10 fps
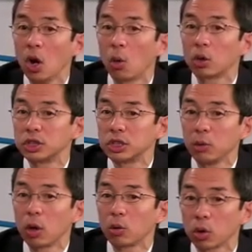or
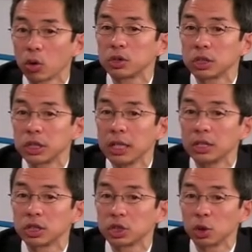0 regurgitation.